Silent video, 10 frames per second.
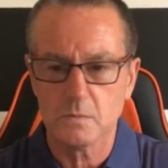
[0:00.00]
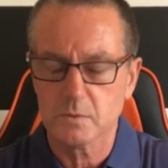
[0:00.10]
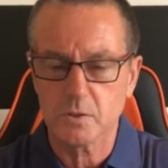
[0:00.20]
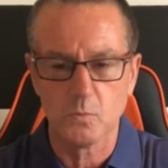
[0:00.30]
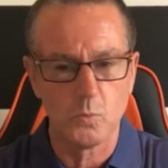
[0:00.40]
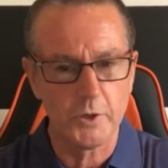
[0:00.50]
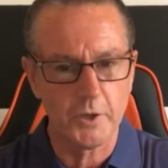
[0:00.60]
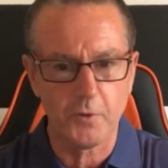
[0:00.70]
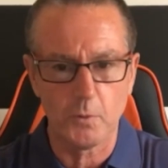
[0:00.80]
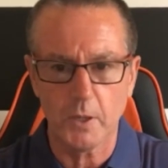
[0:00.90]
Some
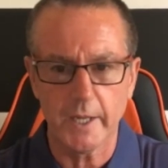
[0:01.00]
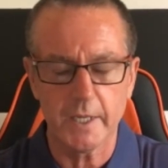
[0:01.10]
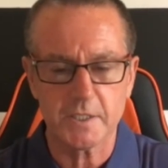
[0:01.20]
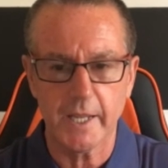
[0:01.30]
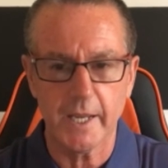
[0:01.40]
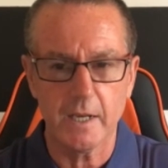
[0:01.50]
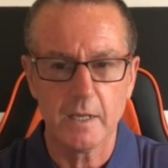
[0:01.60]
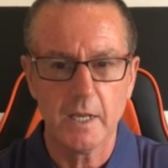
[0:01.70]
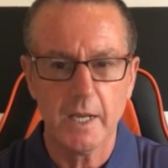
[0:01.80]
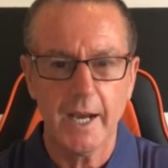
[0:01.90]
wonderful players there,
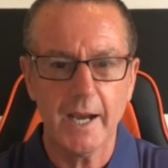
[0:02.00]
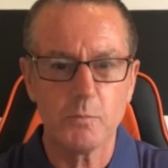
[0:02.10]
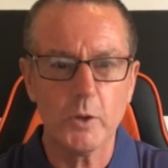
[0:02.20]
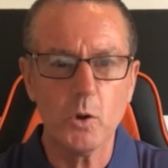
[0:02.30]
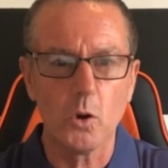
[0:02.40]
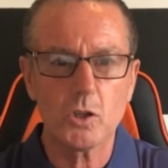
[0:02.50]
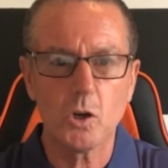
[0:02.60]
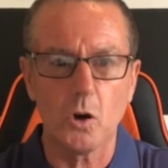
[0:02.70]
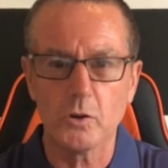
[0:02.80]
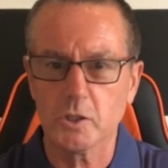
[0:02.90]
and we all
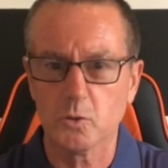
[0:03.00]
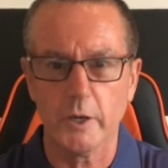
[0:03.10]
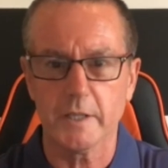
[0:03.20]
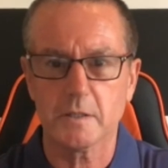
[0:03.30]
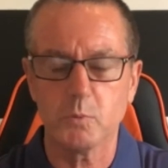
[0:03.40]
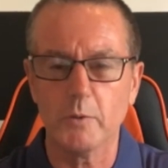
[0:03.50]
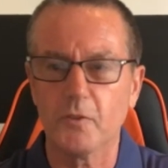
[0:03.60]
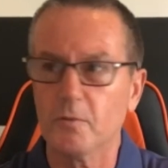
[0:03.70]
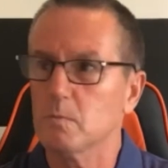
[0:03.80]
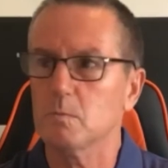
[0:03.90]
got on great. We
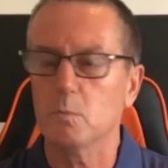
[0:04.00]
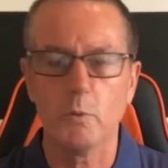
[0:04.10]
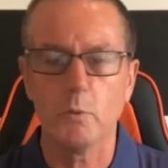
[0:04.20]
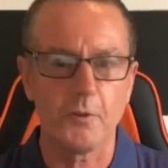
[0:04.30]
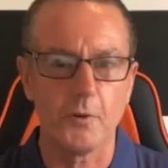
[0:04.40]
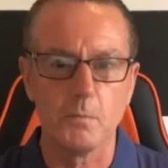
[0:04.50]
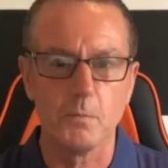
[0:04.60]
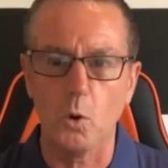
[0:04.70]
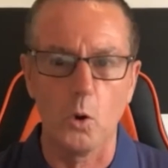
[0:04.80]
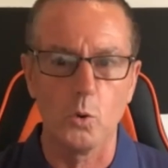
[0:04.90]
were from
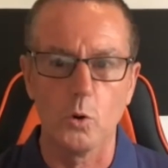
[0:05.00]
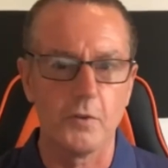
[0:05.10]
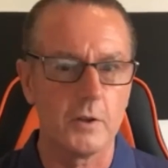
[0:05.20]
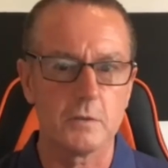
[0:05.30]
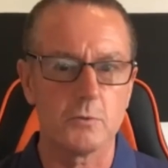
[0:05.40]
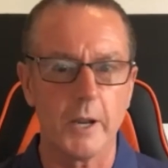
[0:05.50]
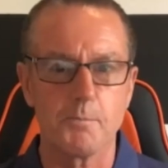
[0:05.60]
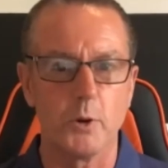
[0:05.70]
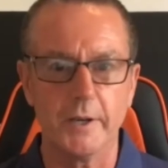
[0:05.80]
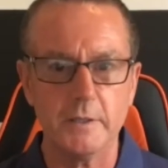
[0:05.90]
all over Great
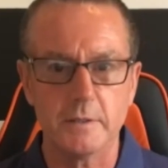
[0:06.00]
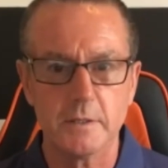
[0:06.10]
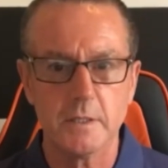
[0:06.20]
Britain.